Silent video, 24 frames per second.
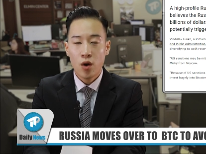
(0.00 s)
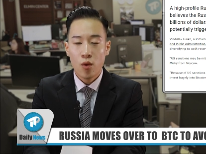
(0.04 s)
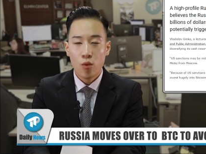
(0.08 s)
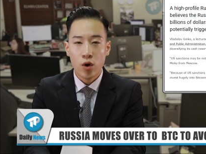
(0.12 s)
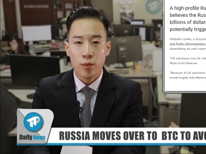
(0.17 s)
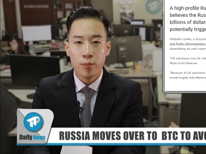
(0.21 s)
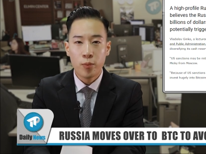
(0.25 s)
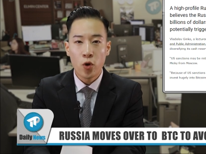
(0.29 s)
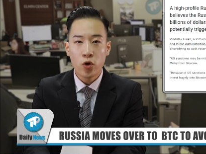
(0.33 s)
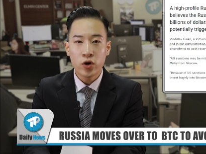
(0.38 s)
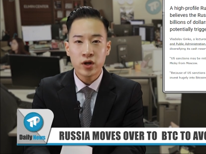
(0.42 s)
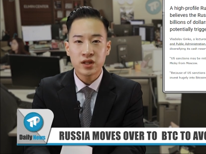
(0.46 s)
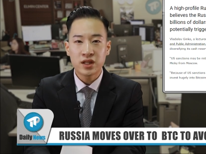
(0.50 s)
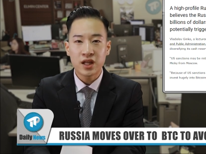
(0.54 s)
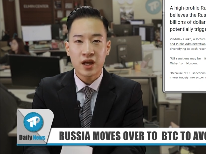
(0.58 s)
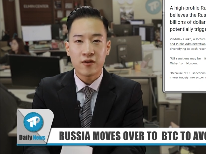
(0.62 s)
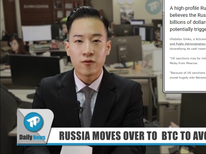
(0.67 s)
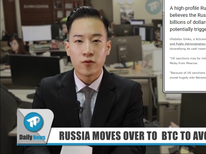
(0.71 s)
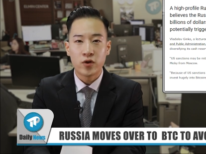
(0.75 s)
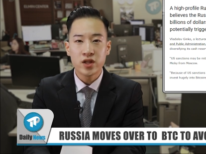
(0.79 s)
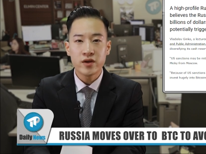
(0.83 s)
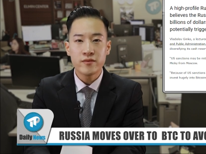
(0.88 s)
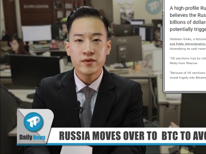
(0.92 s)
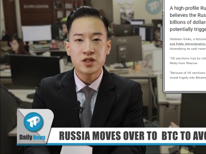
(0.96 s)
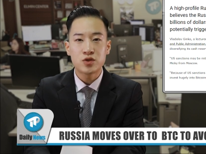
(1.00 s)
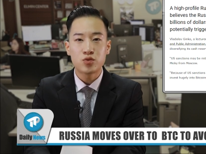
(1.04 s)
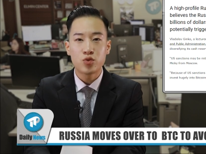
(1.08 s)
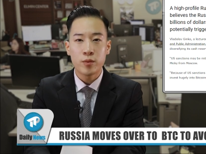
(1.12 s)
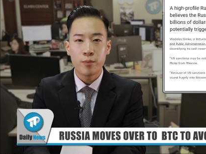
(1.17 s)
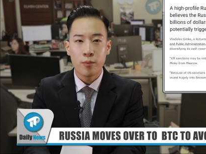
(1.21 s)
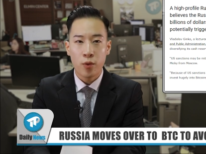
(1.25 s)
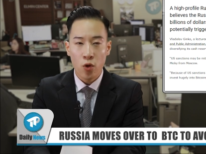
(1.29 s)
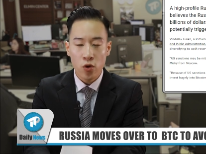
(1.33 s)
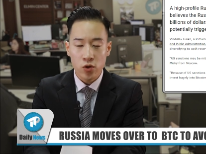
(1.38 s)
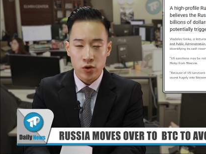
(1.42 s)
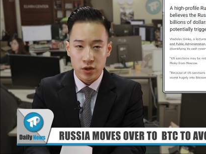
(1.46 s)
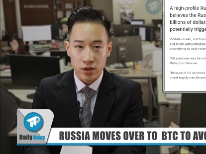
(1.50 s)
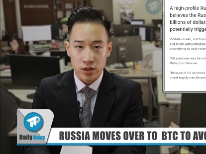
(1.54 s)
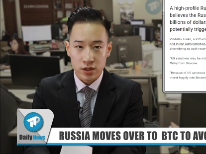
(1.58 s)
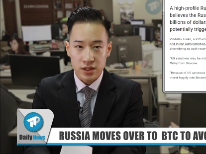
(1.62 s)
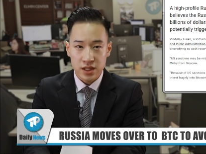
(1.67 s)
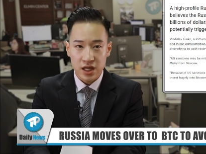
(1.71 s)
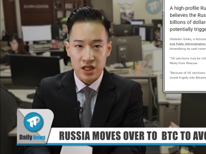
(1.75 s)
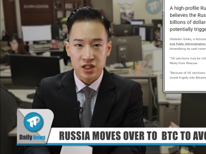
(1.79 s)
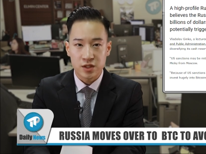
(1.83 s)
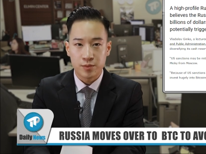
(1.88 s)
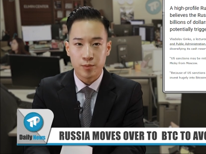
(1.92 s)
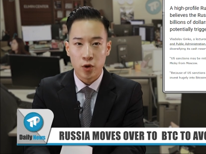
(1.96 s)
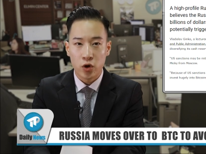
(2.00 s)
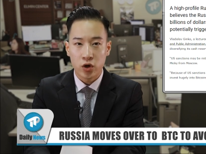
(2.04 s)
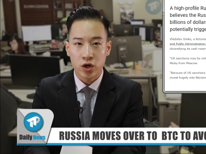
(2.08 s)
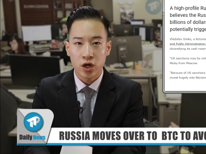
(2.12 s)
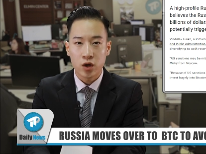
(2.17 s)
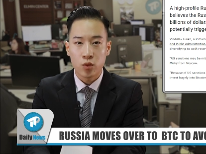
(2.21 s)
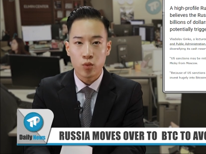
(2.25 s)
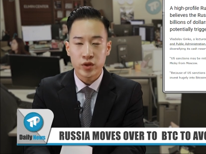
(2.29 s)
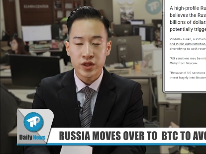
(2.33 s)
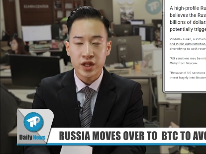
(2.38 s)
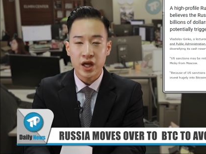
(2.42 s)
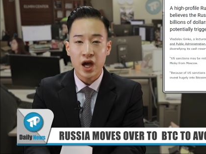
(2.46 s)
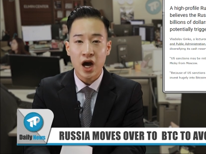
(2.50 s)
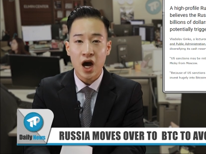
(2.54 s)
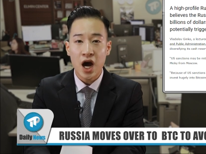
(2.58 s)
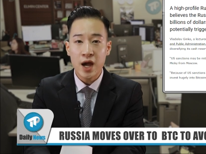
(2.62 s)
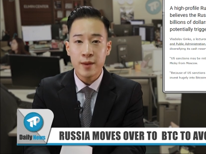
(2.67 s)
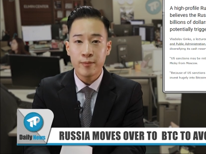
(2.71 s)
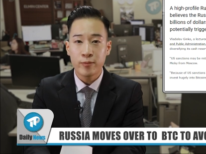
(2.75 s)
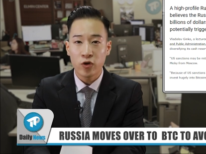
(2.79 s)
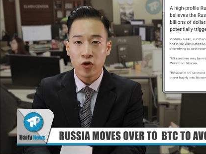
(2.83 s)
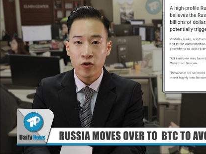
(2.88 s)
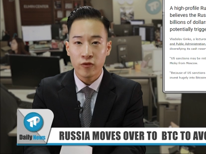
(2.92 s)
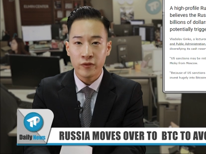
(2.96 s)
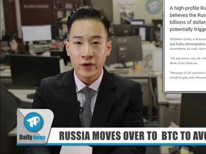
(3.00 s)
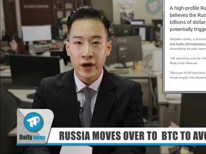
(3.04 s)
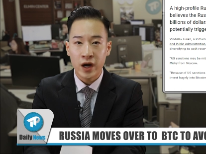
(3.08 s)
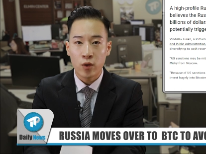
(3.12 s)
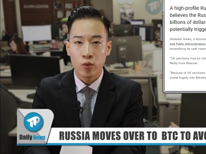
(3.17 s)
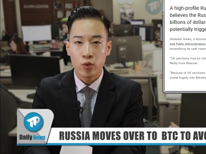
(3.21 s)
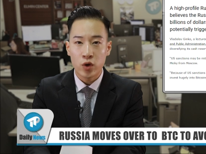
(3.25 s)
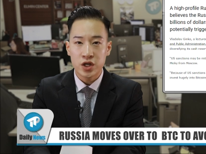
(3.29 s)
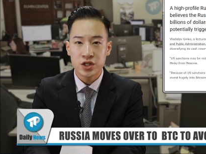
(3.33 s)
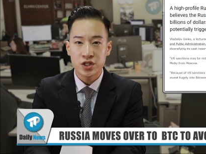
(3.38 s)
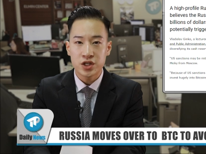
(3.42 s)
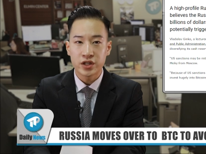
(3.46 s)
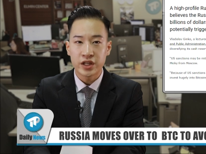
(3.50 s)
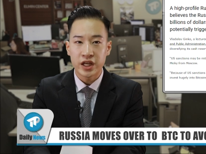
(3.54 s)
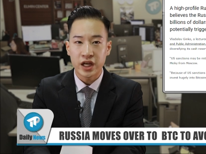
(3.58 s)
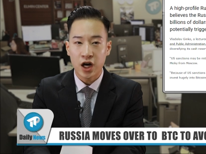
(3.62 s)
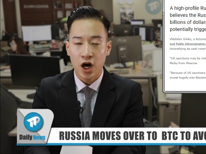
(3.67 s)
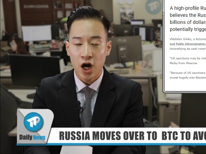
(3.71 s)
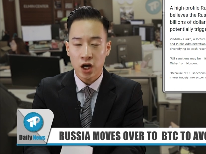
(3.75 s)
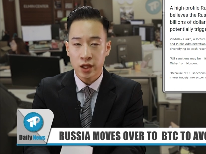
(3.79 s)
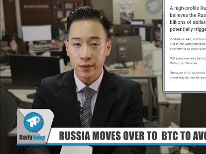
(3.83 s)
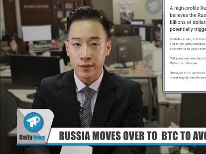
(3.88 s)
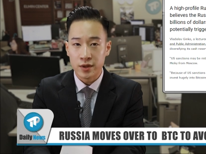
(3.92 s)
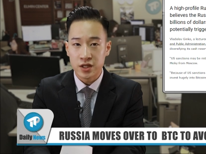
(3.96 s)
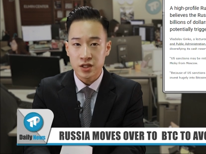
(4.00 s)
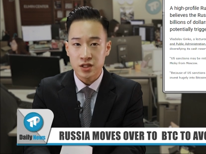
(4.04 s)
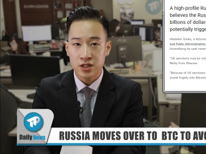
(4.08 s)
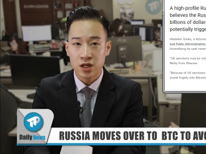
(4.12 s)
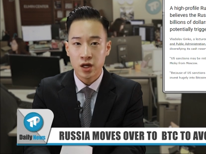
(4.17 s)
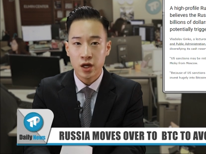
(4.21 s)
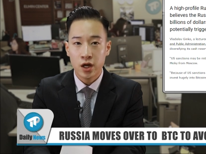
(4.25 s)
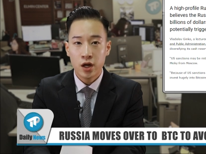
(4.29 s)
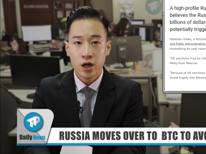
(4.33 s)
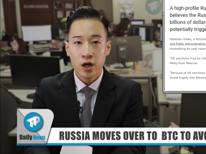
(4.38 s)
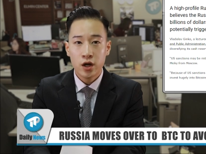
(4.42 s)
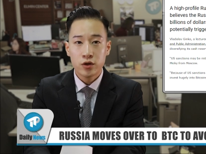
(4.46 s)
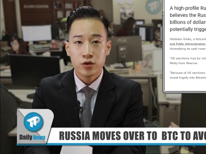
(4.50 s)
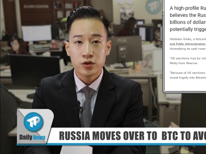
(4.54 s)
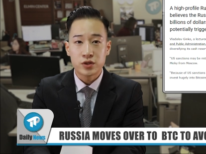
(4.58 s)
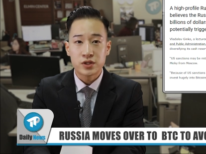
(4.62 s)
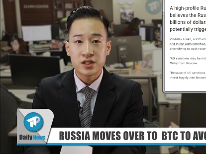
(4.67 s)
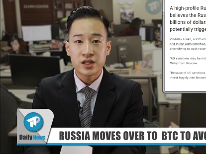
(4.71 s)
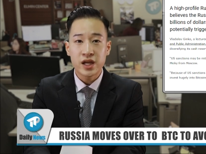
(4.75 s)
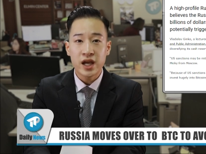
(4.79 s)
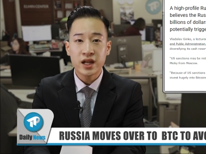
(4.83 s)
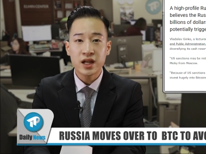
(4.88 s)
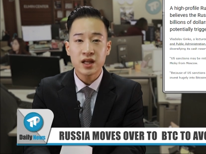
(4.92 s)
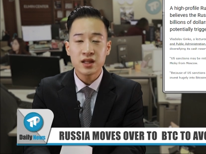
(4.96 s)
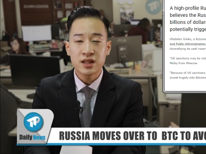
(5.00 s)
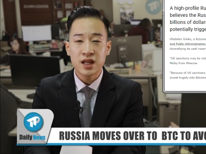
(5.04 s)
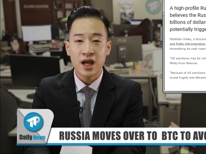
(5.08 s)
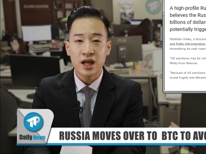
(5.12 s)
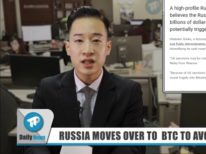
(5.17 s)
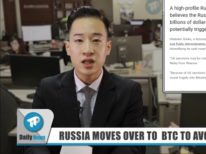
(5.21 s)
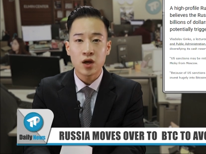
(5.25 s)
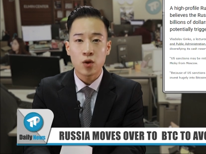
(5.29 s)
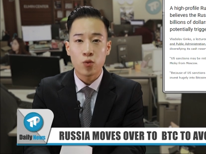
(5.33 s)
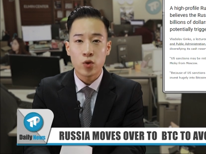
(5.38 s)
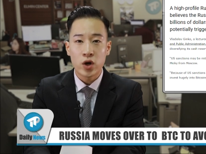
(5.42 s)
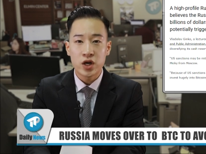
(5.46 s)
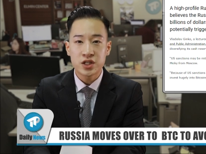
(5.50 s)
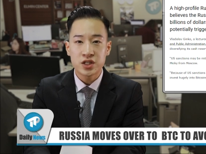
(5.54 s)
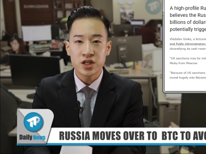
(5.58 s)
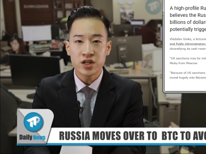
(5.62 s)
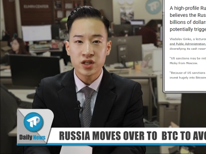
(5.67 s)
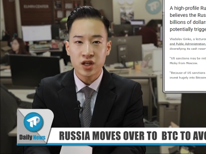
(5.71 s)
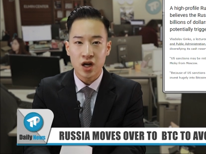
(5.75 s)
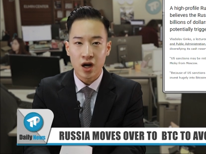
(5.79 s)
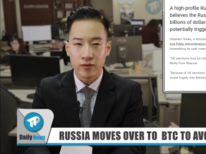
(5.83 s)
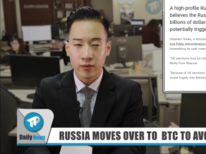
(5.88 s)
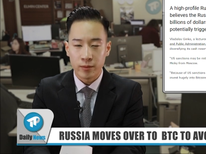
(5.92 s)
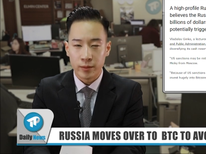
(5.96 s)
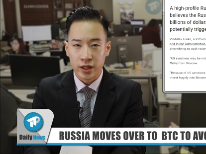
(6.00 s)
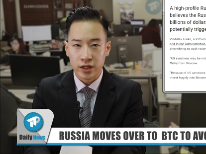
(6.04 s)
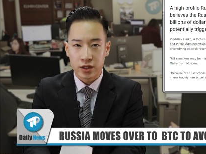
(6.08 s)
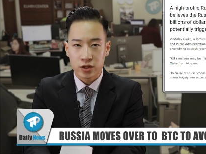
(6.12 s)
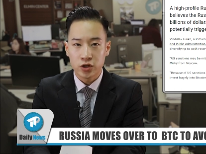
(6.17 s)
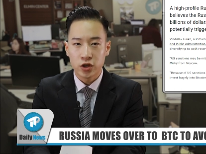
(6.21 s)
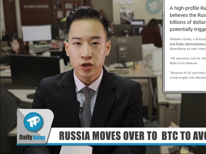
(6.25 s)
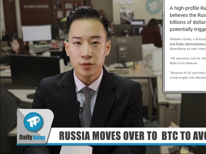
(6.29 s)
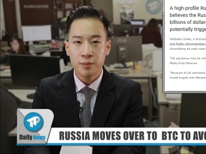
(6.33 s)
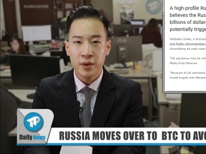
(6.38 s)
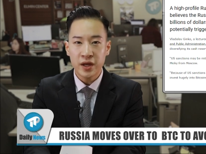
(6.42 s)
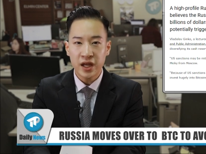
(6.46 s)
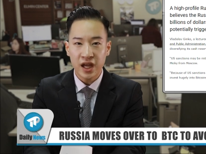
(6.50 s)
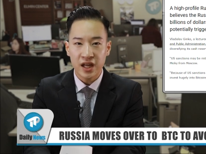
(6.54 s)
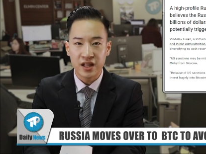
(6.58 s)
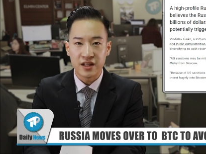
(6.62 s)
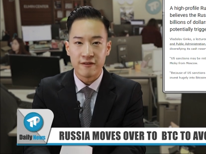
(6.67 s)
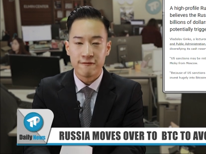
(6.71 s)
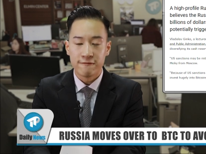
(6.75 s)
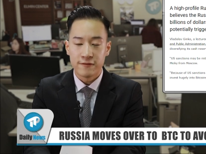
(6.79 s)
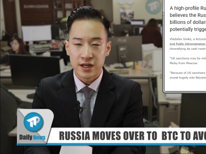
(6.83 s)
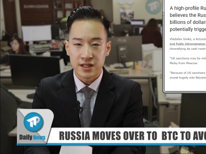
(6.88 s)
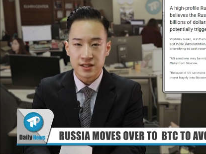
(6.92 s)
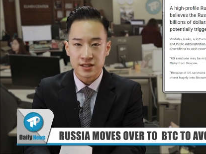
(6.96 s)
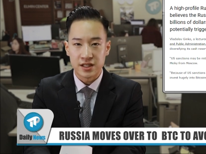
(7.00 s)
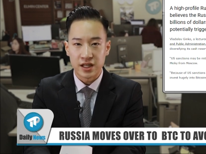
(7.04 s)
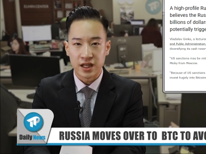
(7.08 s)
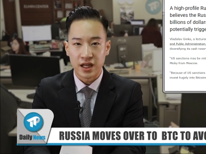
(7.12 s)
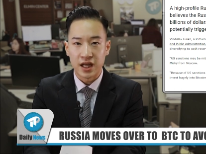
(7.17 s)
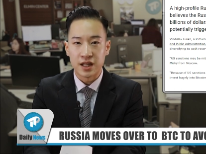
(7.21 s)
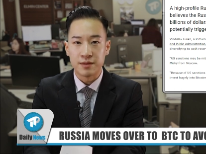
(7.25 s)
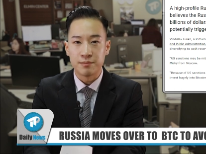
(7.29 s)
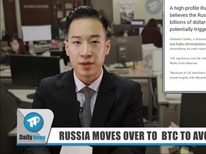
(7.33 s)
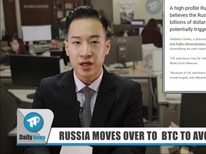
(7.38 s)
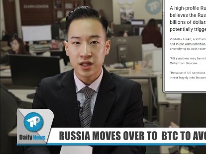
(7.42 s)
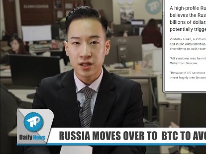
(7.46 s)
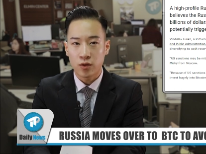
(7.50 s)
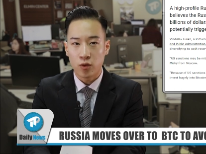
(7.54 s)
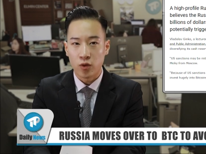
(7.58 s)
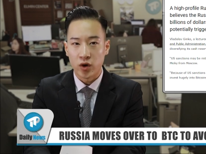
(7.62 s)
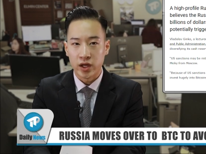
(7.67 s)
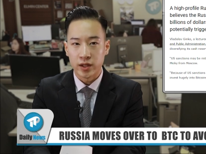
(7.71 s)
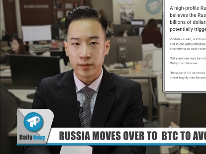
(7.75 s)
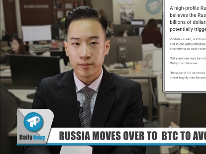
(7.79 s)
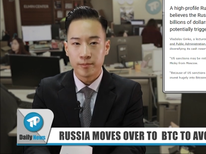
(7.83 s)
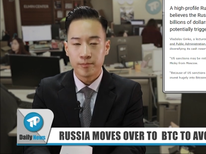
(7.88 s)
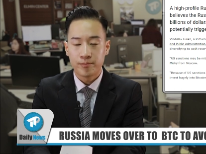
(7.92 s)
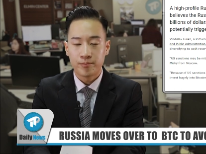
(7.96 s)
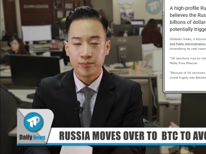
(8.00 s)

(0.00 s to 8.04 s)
reported that one of its reporters had spoken with a high-profile Russian economist who stated that the Russian government could begin investing in Bitcoin.